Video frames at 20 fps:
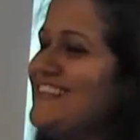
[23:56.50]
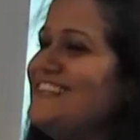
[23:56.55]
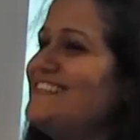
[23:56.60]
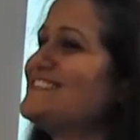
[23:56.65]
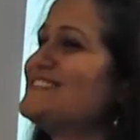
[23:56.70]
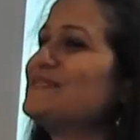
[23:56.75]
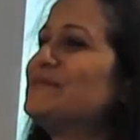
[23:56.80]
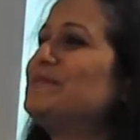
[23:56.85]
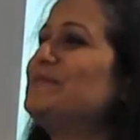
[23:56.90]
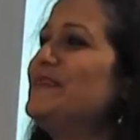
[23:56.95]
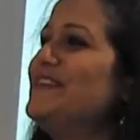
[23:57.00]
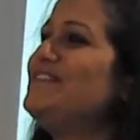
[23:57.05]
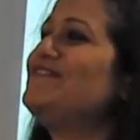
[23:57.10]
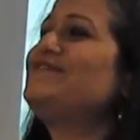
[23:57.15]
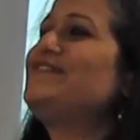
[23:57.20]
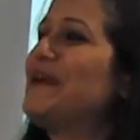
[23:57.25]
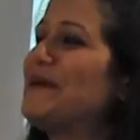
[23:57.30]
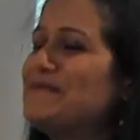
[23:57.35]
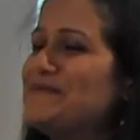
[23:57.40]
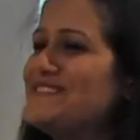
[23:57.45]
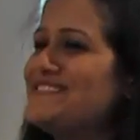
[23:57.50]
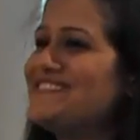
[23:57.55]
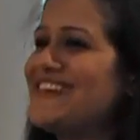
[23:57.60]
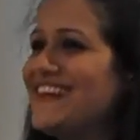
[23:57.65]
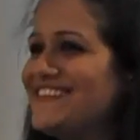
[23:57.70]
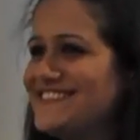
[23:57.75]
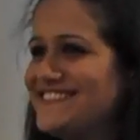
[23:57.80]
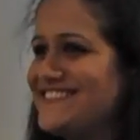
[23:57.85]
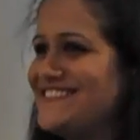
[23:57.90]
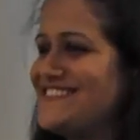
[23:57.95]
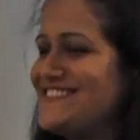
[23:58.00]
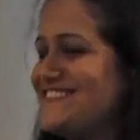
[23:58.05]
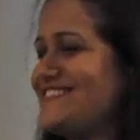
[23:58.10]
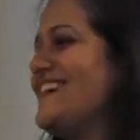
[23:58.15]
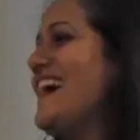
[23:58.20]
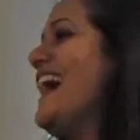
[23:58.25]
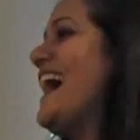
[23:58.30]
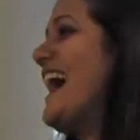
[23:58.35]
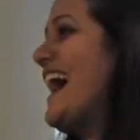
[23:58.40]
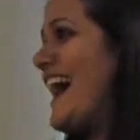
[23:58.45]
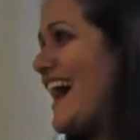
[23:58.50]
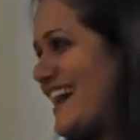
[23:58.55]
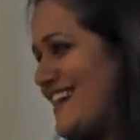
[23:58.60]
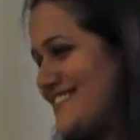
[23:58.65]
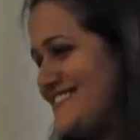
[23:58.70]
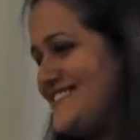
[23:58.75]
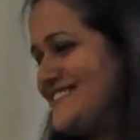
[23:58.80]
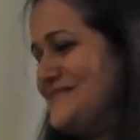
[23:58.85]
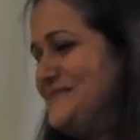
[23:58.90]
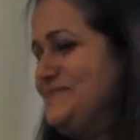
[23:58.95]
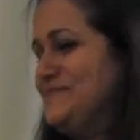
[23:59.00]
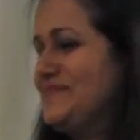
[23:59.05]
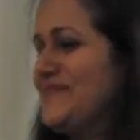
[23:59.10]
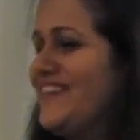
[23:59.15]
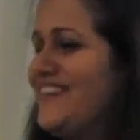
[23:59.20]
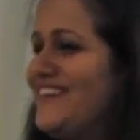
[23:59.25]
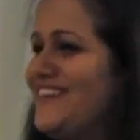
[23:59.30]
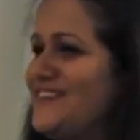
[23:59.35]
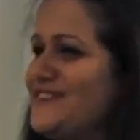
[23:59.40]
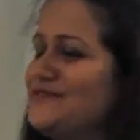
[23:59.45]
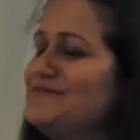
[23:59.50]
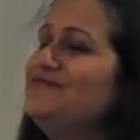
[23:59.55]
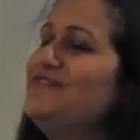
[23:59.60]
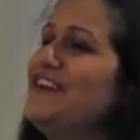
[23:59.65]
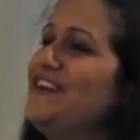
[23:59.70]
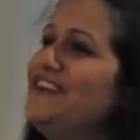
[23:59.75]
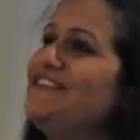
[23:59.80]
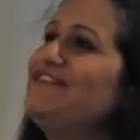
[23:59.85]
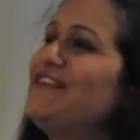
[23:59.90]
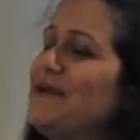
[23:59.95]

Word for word: He is a pretty famous scientist and uh, very